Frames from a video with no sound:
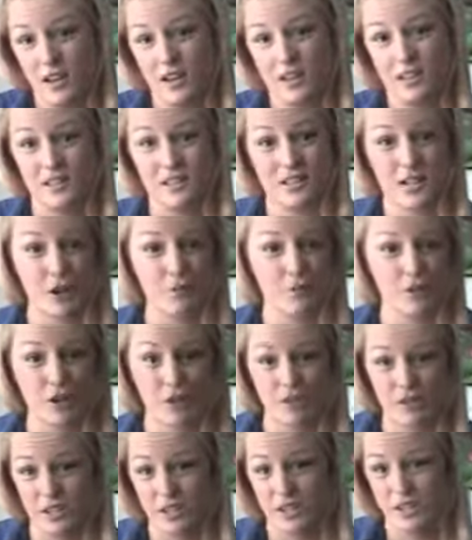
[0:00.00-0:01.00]
is coming
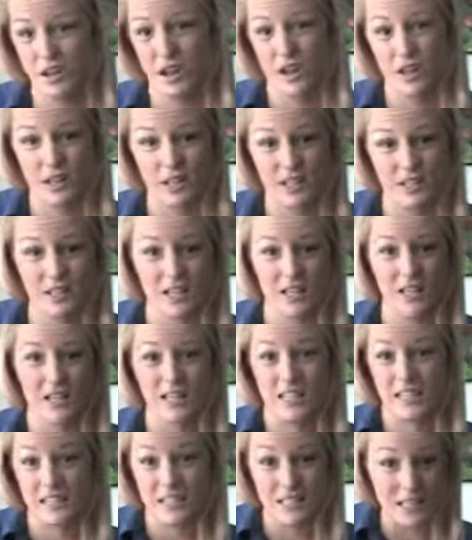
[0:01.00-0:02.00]
over to Thailand to get
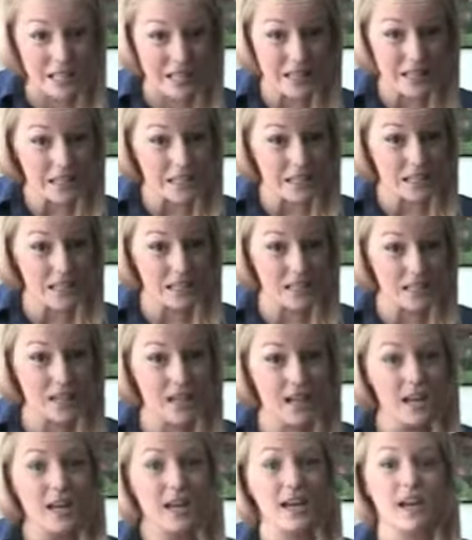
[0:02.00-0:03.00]
his teeth done,
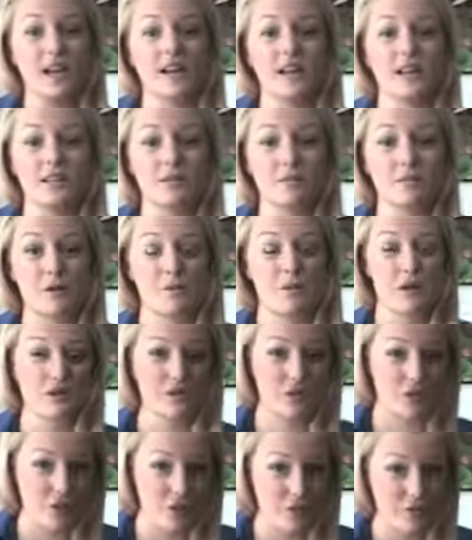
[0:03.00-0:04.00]
and my
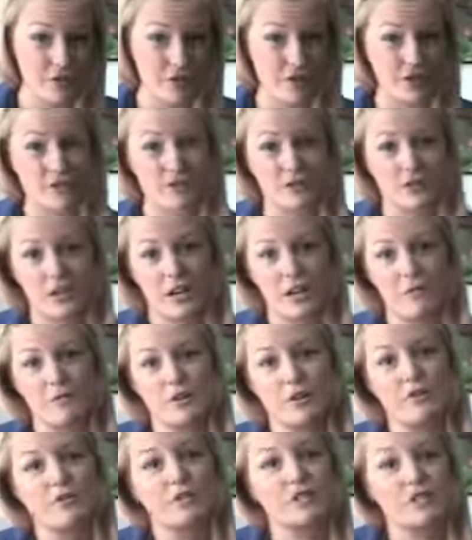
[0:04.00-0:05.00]
brother's girlfriend is also
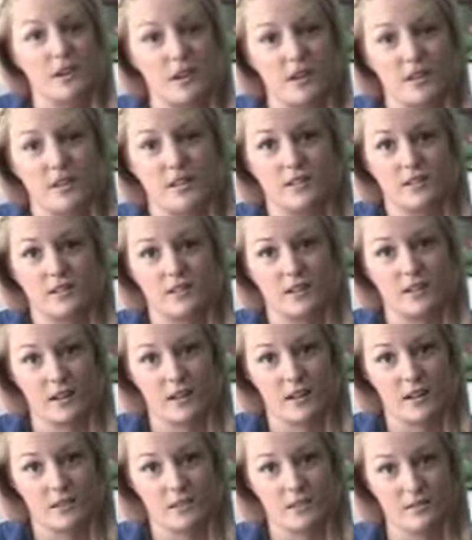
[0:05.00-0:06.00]
coming over to Thailand to
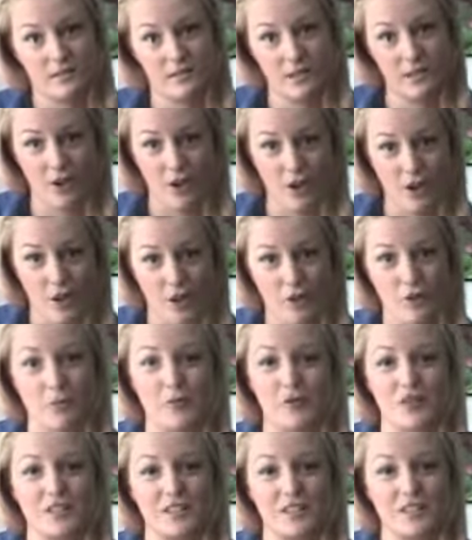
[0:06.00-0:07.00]
get her
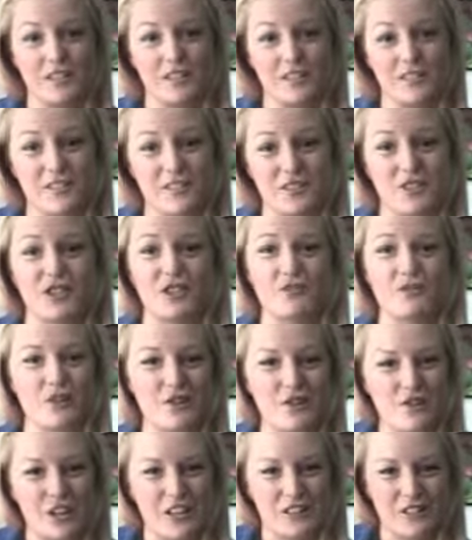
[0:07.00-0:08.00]
breasts done, and she's
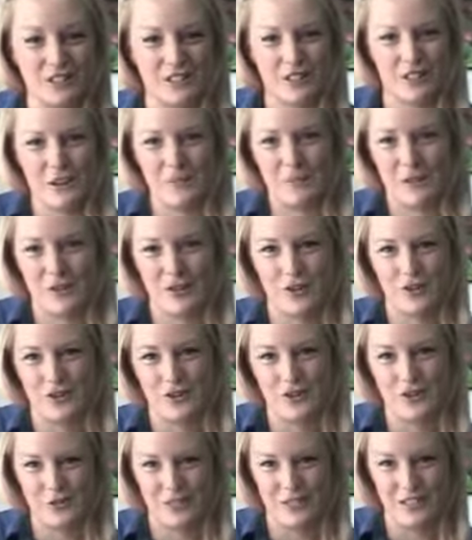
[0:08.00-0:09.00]
very jealous that I beat her
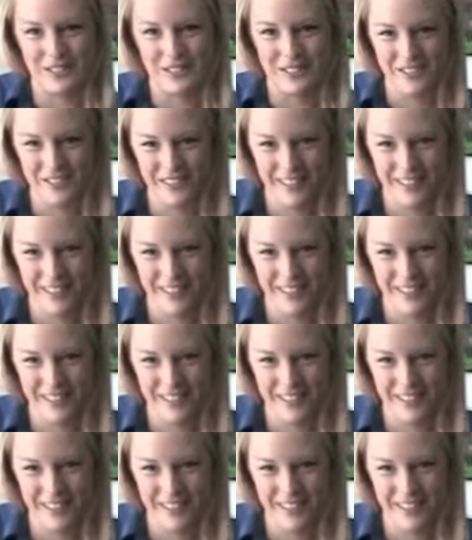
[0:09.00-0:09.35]
to it.